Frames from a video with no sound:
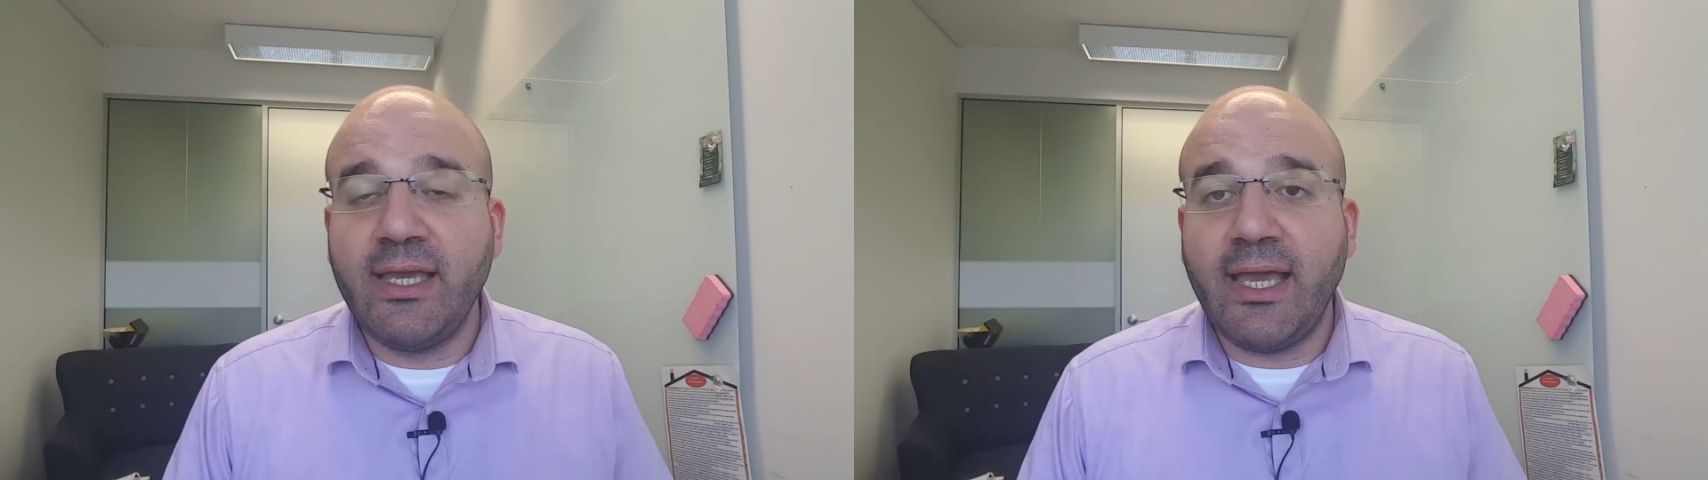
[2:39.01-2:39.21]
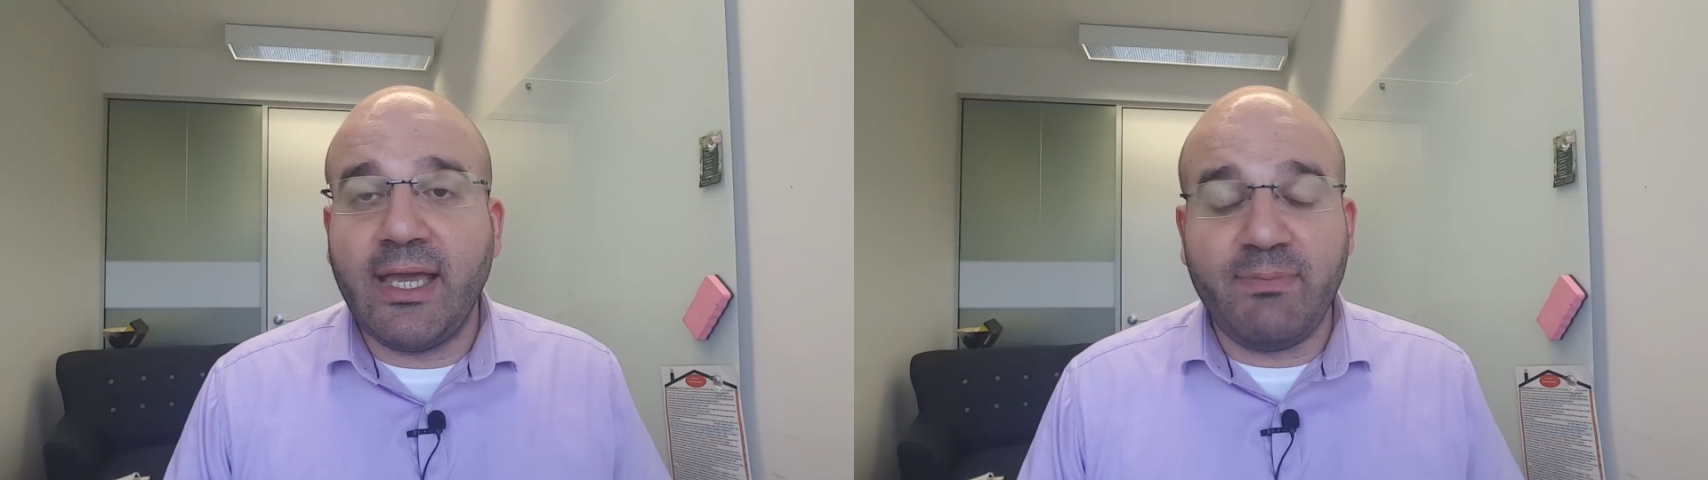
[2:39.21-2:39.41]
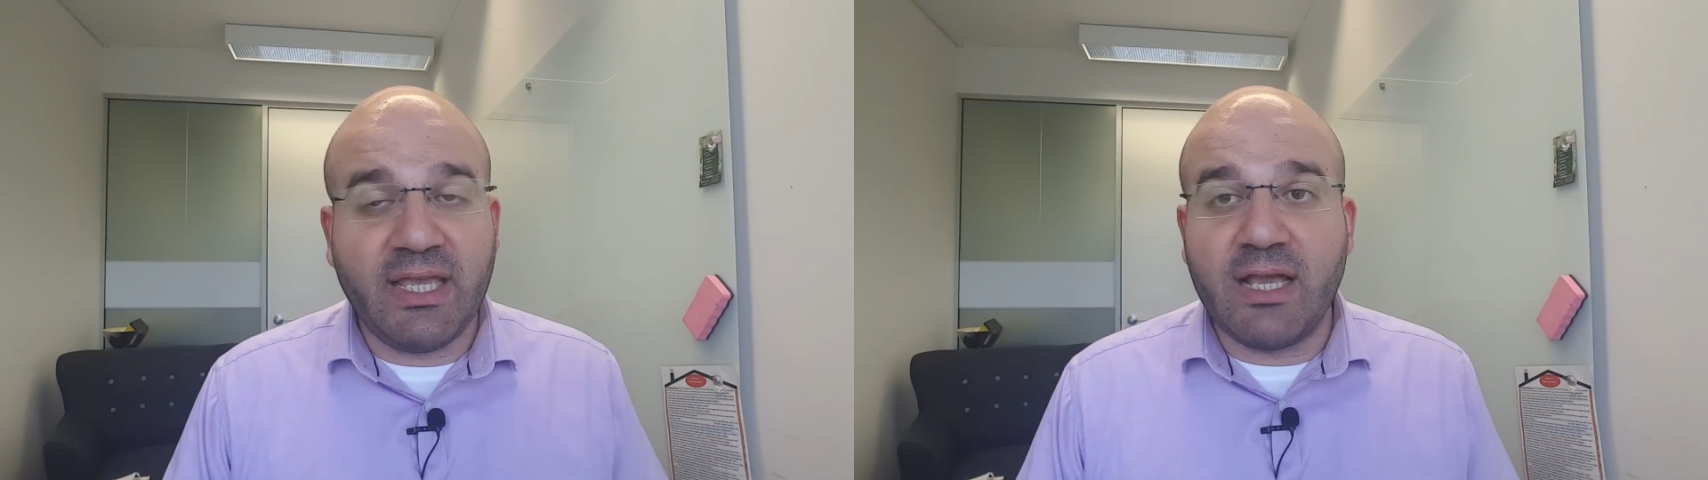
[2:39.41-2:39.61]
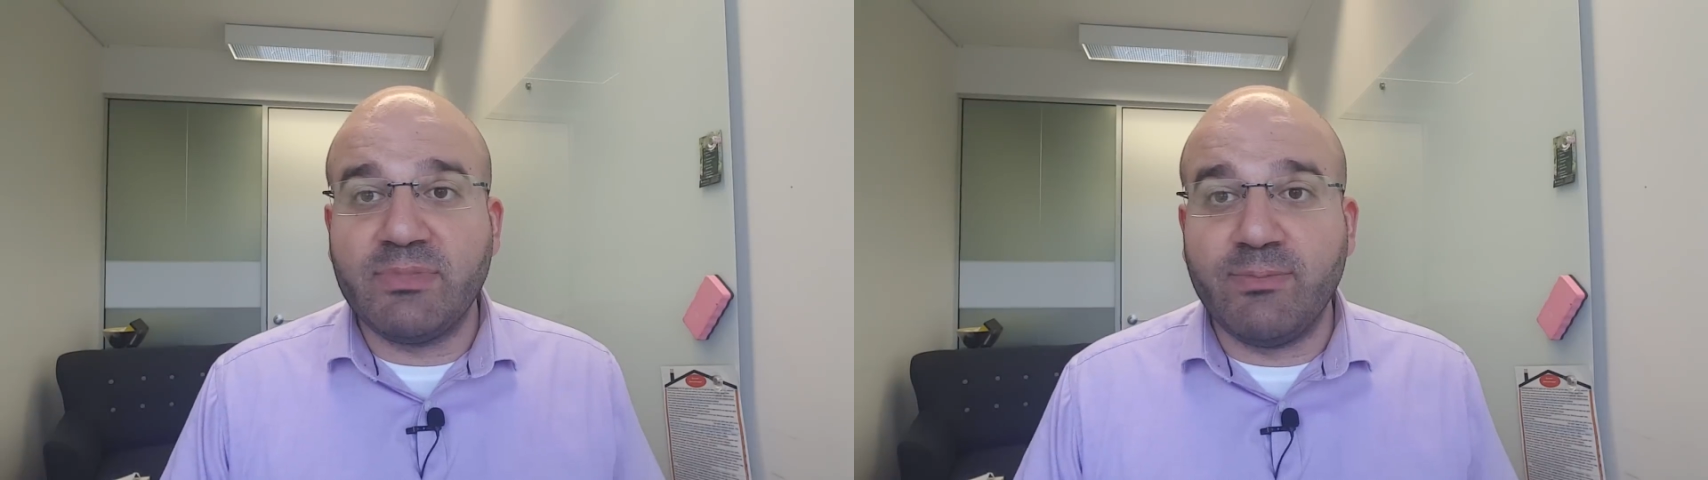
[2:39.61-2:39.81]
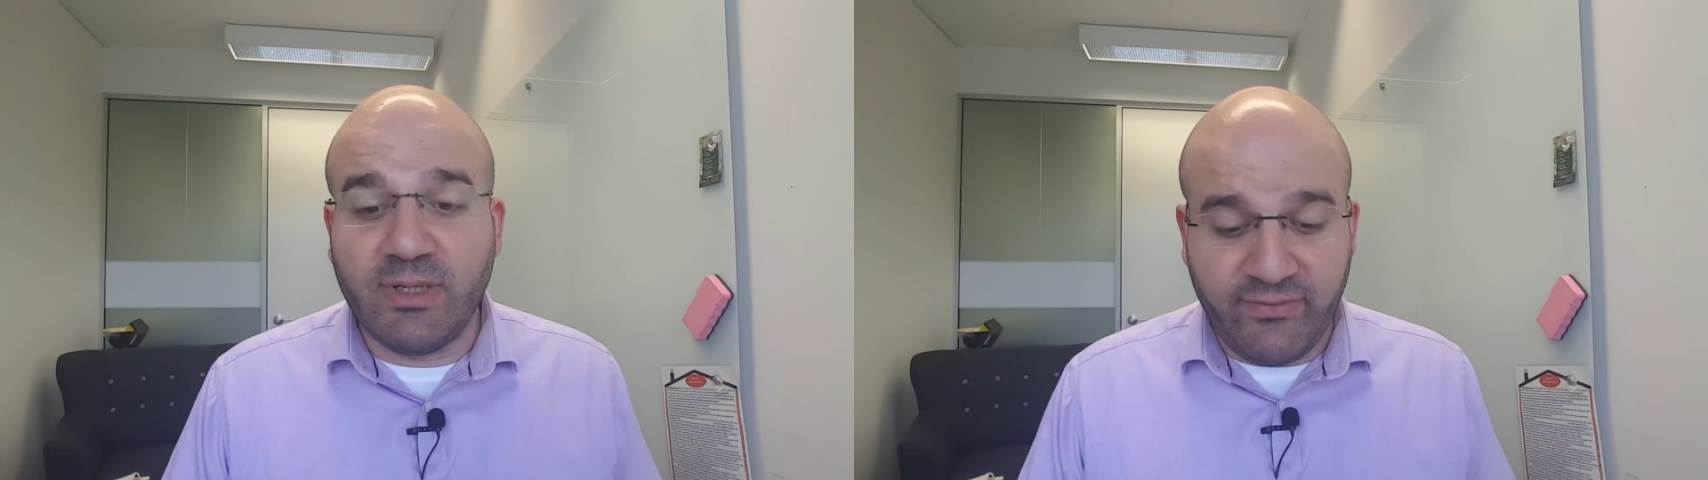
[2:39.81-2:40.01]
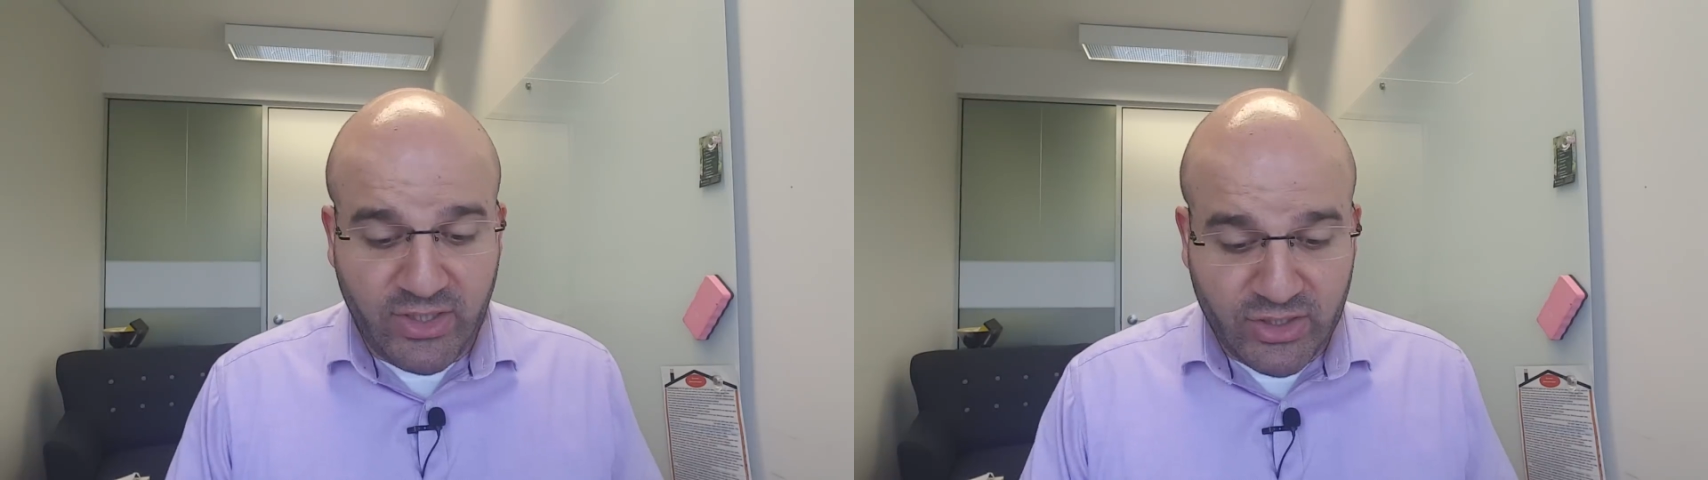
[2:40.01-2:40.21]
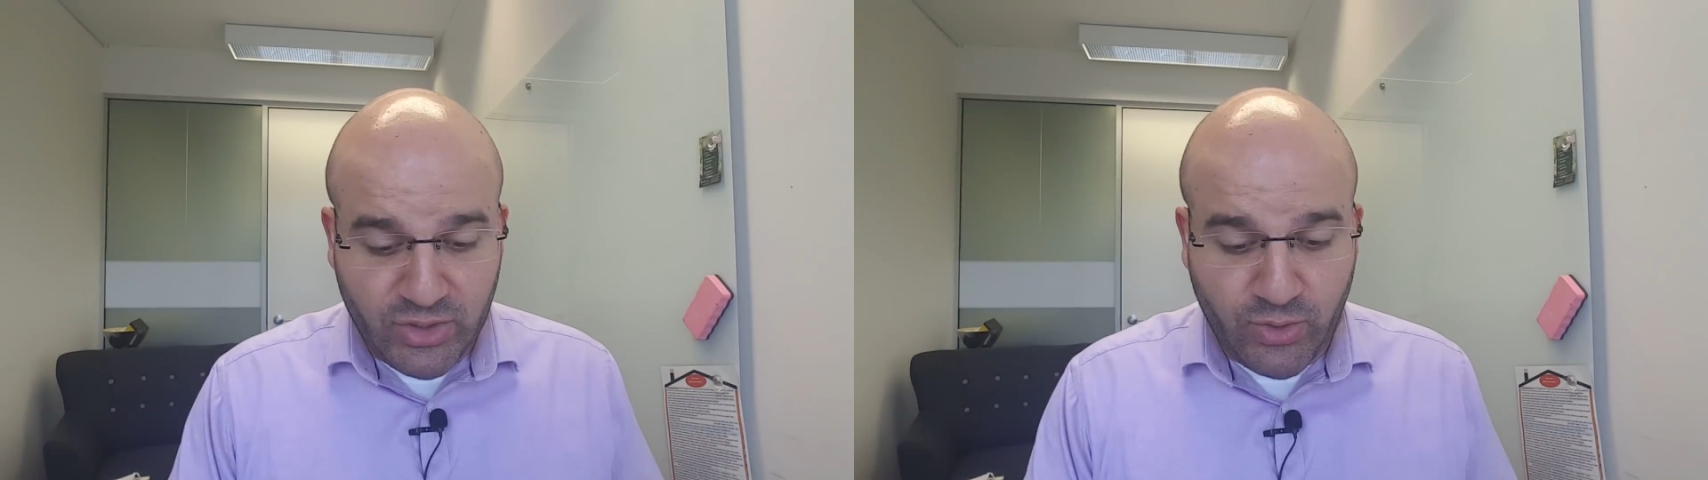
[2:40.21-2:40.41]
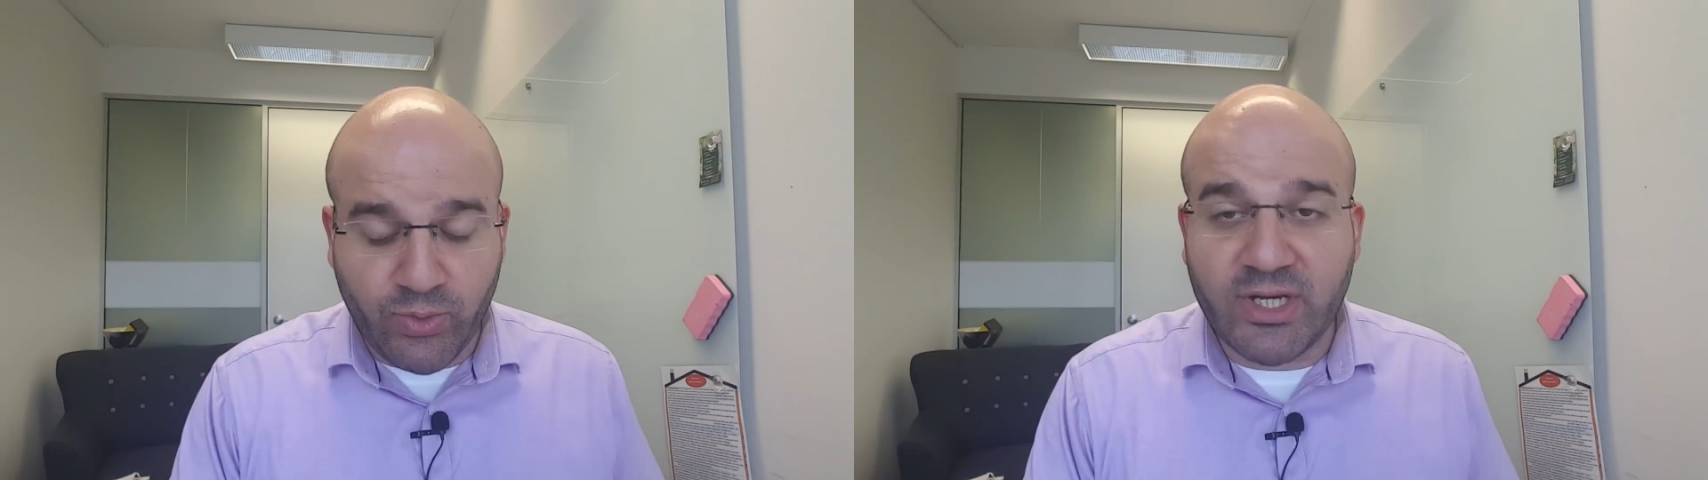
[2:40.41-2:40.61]
and becomes oblivious
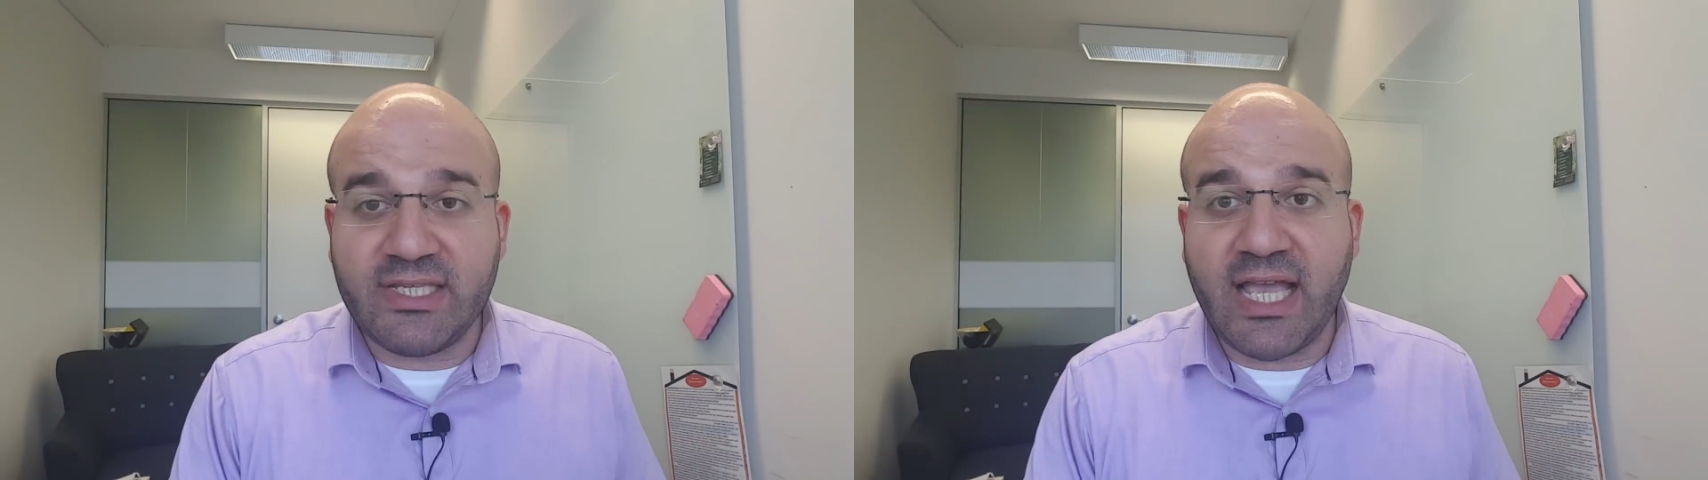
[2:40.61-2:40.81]
to what is